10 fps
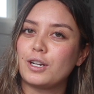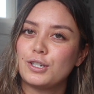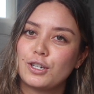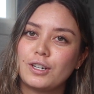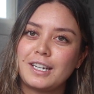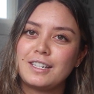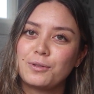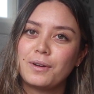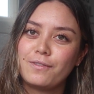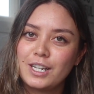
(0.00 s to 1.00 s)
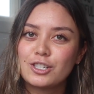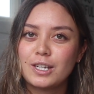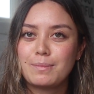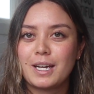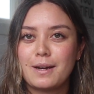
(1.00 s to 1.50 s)
a journey to
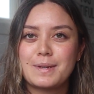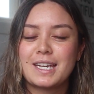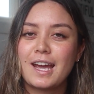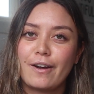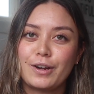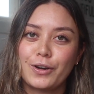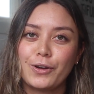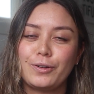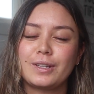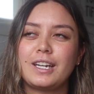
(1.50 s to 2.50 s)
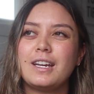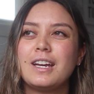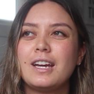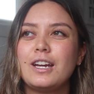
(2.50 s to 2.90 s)
eventually becoming carry-on only,